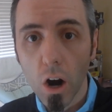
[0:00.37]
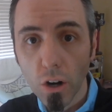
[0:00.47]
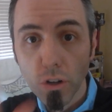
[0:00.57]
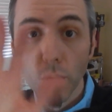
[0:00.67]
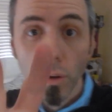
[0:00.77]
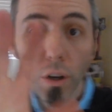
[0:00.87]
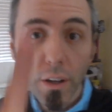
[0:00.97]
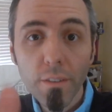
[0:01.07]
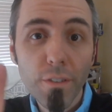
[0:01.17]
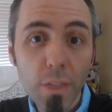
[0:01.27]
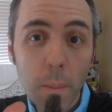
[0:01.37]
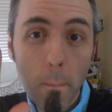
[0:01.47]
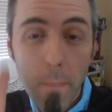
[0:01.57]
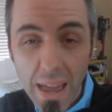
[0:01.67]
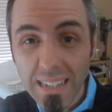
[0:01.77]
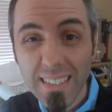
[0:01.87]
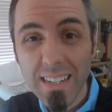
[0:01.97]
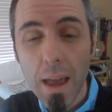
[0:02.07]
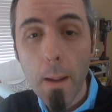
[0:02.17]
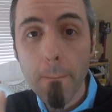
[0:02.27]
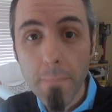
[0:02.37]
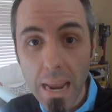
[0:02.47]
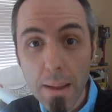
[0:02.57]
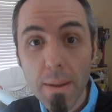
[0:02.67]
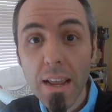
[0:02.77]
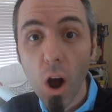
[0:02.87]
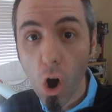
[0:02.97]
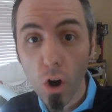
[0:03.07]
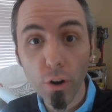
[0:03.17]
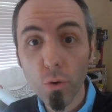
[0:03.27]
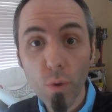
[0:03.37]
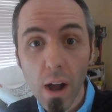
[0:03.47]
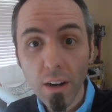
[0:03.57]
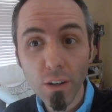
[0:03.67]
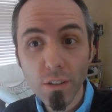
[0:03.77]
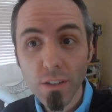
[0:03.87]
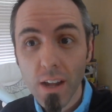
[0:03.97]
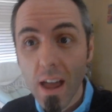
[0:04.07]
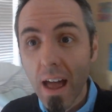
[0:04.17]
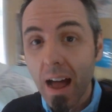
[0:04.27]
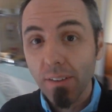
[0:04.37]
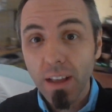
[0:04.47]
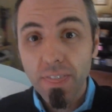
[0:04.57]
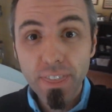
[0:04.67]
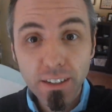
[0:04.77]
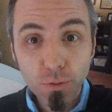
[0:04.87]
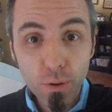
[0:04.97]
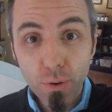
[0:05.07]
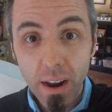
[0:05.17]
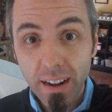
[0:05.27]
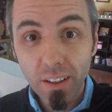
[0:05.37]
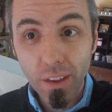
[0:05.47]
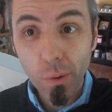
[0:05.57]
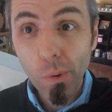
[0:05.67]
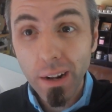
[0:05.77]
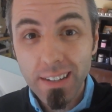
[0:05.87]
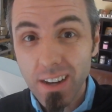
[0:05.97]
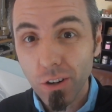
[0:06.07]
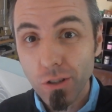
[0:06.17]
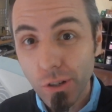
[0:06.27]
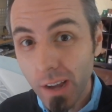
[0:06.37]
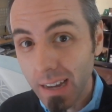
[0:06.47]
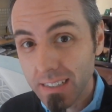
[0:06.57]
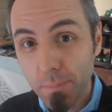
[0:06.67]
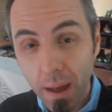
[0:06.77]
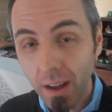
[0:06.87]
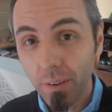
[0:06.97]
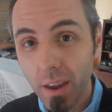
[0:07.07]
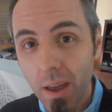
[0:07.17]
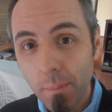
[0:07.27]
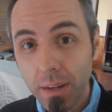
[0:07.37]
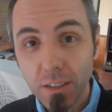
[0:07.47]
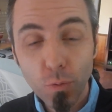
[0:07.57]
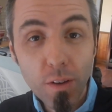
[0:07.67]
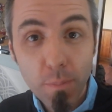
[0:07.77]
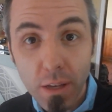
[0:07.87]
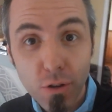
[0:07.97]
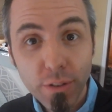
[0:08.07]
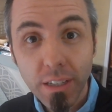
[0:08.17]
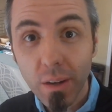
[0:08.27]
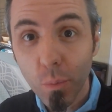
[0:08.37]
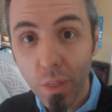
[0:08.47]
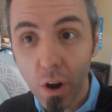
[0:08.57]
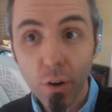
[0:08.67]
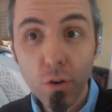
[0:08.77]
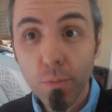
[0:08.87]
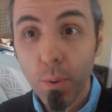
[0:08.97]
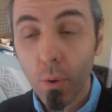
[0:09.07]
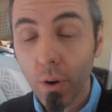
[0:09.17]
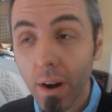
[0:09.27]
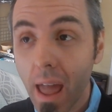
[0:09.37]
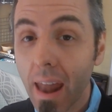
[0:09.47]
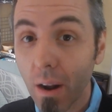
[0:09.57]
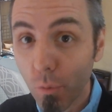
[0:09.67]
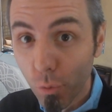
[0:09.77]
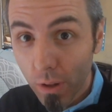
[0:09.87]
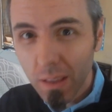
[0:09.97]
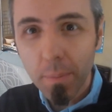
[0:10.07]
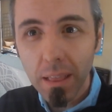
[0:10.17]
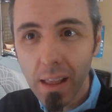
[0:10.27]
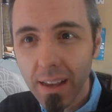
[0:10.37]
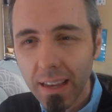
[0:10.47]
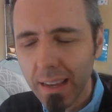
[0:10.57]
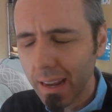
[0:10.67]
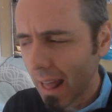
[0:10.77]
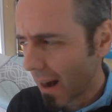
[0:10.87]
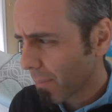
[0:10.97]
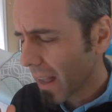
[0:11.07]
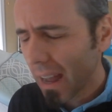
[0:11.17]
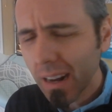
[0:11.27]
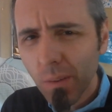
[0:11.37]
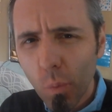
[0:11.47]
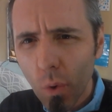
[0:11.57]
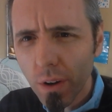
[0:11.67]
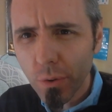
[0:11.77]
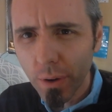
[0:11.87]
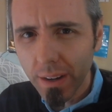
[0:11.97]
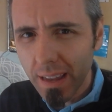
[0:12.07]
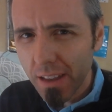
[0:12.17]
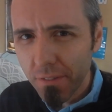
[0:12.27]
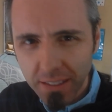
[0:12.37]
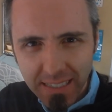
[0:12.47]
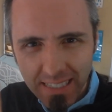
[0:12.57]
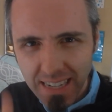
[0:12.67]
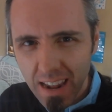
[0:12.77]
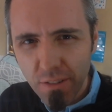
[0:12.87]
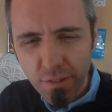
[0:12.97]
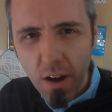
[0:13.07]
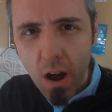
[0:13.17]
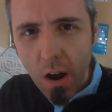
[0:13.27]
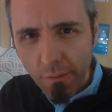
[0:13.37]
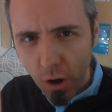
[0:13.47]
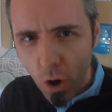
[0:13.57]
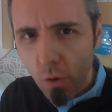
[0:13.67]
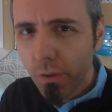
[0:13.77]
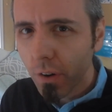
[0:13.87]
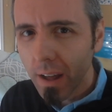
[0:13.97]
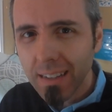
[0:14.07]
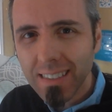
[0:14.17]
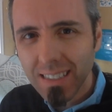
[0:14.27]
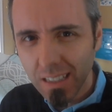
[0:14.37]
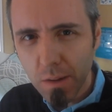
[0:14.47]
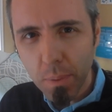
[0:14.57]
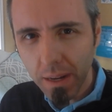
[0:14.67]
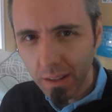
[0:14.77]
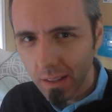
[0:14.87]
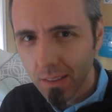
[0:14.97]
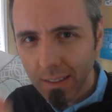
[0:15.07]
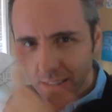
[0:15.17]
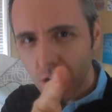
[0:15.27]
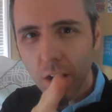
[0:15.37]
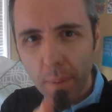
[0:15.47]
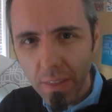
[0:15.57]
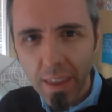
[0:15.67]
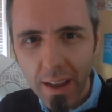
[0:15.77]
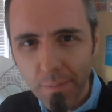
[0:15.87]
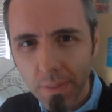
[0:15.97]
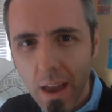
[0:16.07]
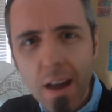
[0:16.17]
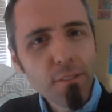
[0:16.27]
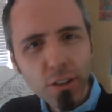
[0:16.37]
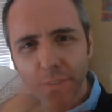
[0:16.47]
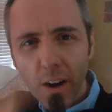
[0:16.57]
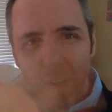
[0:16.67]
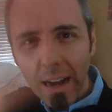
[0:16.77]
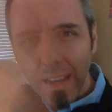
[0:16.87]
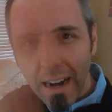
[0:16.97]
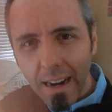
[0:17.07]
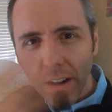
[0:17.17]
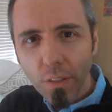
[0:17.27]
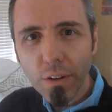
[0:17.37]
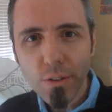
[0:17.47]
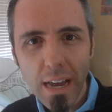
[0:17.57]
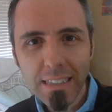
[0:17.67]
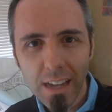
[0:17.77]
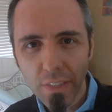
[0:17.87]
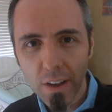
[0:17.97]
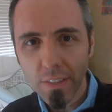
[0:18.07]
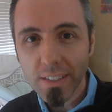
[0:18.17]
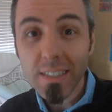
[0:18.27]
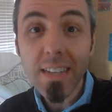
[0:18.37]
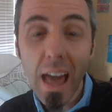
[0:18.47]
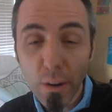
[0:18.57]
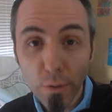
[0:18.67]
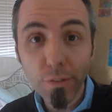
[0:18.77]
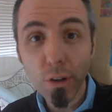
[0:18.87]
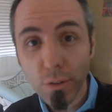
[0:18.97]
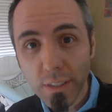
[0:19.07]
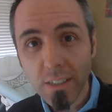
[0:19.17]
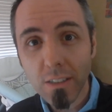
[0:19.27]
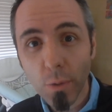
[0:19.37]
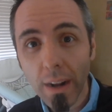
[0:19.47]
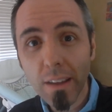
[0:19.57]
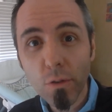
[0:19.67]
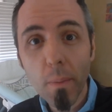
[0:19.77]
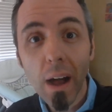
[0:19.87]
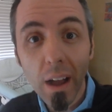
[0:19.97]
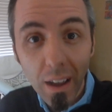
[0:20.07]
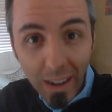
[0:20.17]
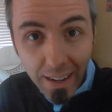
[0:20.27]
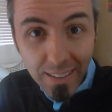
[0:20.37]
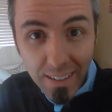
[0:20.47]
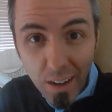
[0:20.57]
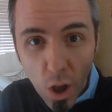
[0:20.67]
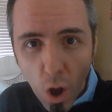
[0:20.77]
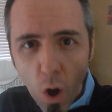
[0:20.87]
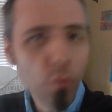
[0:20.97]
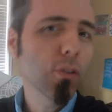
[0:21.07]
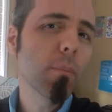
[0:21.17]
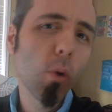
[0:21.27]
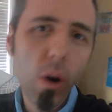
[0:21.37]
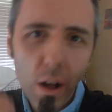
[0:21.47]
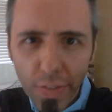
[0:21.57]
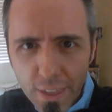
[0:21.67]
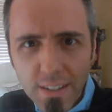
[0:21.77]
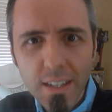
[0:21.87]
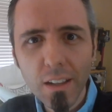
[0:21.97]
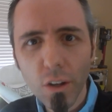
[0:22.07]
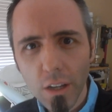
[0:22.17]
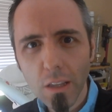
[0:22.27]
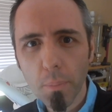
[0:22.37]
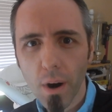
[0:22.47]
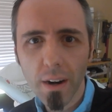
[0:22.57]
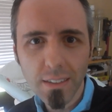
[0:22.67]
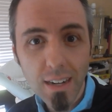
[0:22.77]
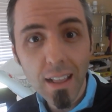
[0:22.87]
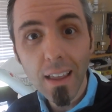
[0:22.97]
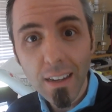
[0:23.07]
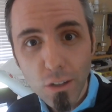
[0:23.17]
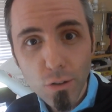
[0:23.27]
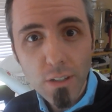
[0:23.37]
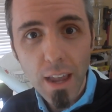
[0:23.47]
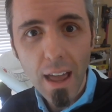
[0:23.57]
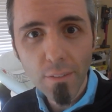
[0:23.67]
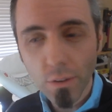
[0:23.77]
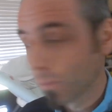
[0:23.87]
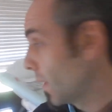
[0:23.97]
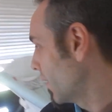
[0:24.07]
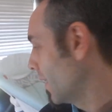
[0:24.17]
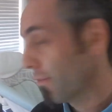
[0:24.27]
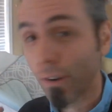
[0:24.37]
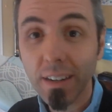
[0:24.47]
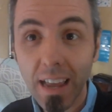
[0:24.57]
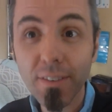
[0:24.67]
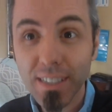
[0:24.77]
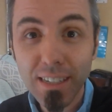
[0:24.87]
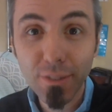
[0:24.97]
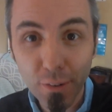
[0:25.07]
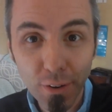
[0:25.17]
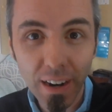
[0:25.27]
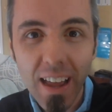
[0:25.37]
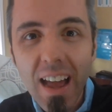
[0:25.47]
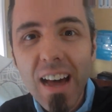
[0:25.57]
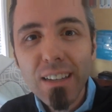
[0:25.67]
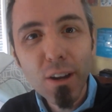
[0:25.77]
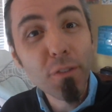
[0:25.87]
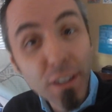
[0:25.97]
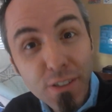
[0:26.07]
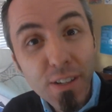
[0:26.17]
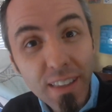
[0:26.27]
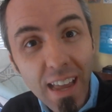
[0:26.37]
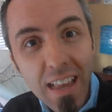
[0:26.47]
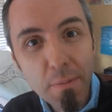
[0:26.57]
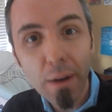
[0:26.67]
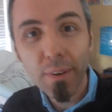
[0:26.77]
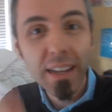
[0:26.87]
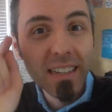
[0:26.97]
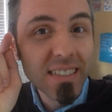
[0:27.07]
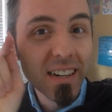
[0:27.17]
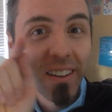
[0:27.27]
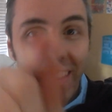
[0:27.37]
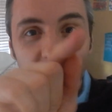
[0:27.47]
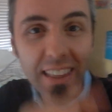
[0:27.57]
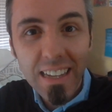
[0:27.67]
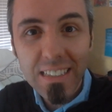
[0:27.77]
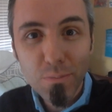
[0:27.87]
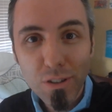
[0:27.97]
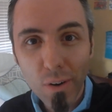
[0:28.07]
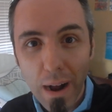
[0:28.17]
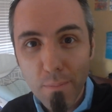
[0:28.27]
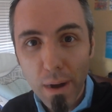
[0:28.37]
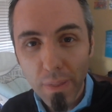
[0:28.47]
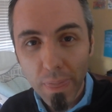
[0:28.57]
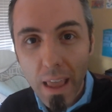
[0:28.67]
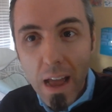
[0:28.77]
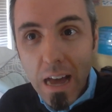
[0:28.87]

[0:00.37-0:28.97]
Are you looking for the best baby auto rockers? I've got this one right here that I want to talk to you guys about because we've been using it with our newborn and I've really been liking it, and I'm kind of wondering if it's safe for overnight sleeping. Let's talk about that. First of all, hi to all the new dads out there. This is Dad Reviews. This is where I give you my unedited, hopefully more authentic look at the products that I like, use, and have, and well, a friend gave us this for free. So if you're interested in that, you might want to consider clicking that subscribe button.